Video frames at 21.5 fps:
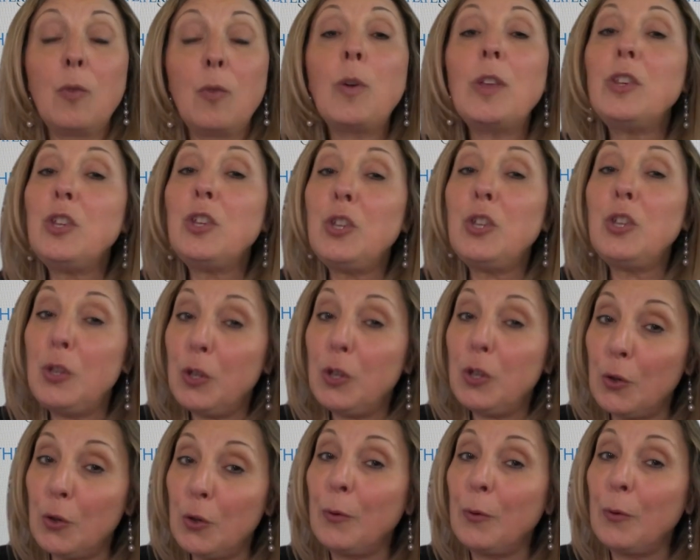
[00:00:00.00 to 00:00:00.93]
when
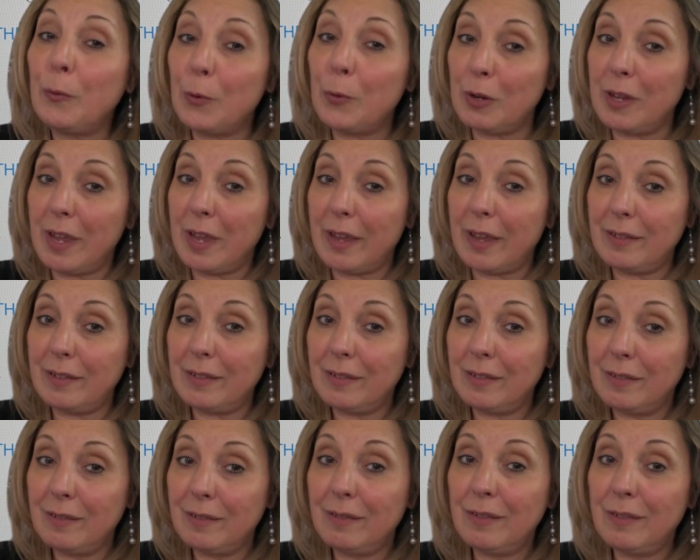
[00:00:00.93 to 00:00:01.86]
you forget
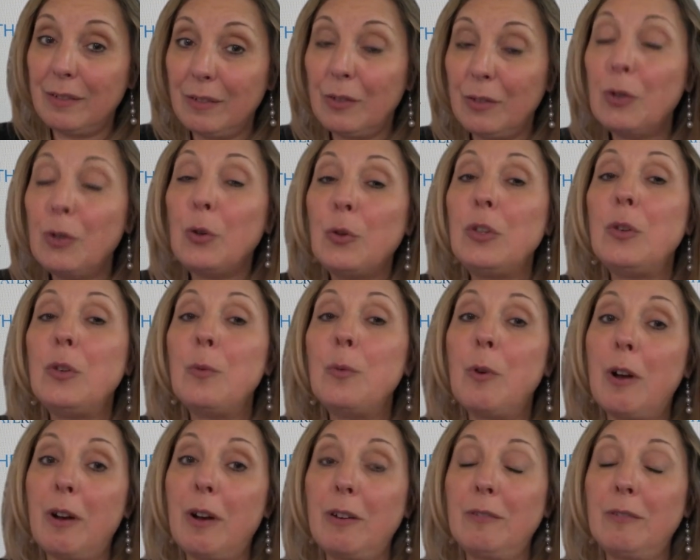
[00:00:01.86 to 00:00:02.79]
who
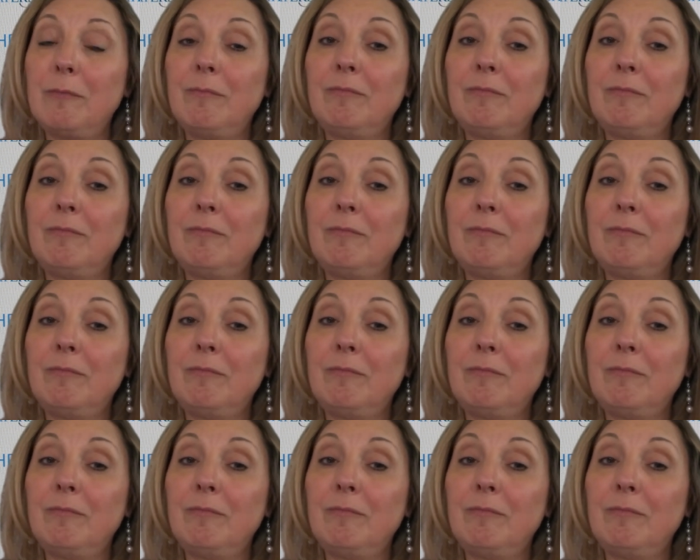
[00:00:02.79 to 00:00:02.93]
you are?